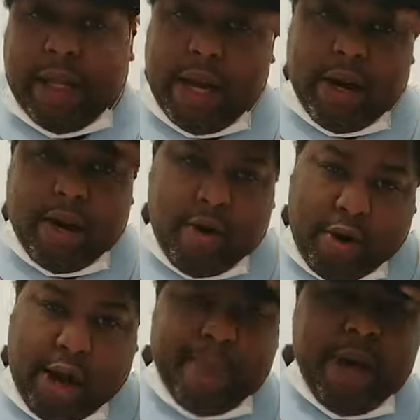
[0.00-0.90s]
that in New York.
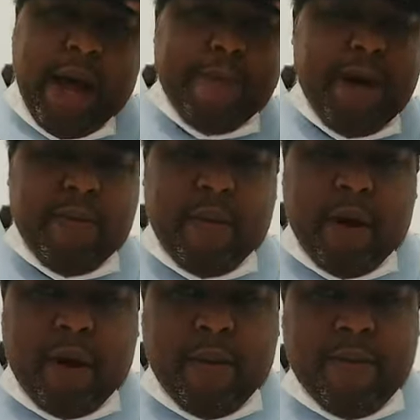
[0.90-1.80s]
I, I met him.
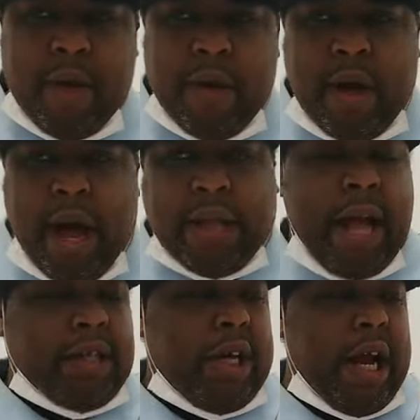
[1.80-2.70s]
Um, I
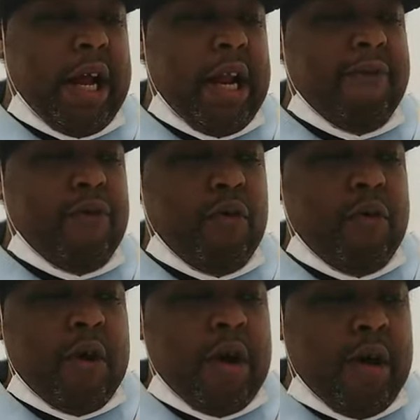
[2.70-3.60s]
actually got an interview.
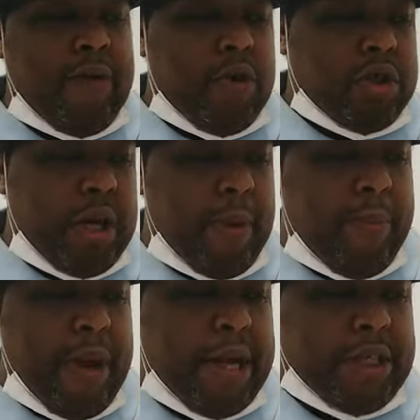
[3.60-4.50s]
If you go check my
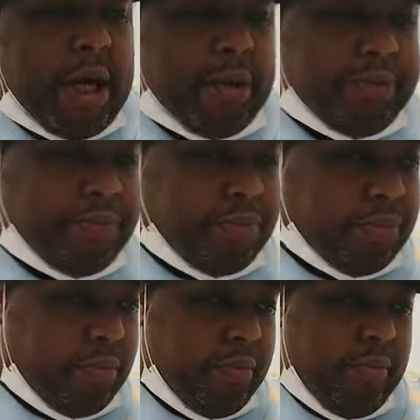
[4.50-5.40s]
page out,
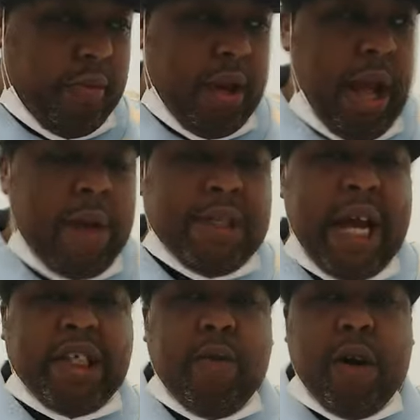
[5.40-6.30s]
I was
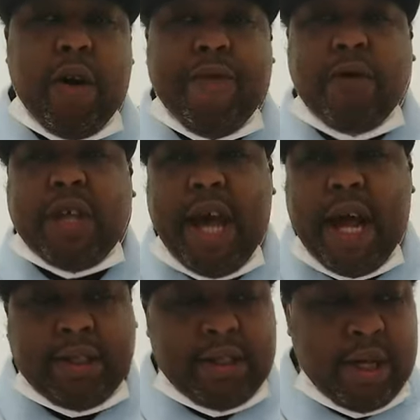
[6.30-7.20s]
actually one of the first
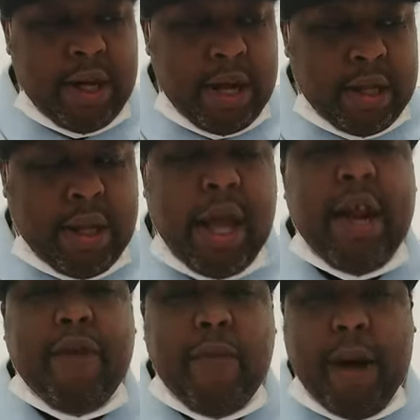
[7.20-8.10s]
cats to
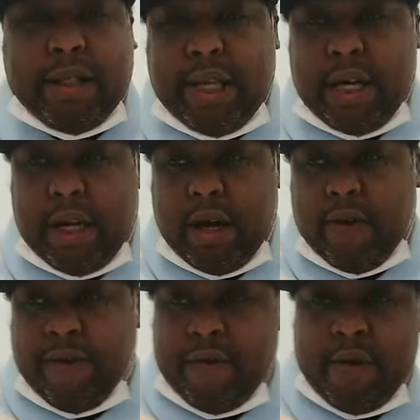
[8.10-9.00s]
interview Montana
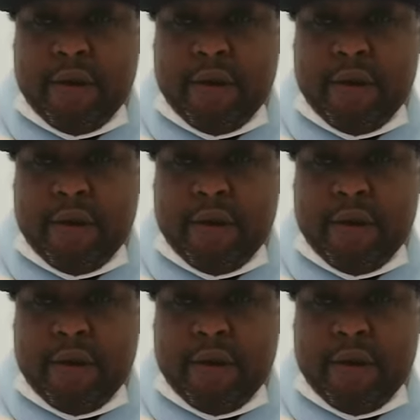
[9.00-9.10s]
Love.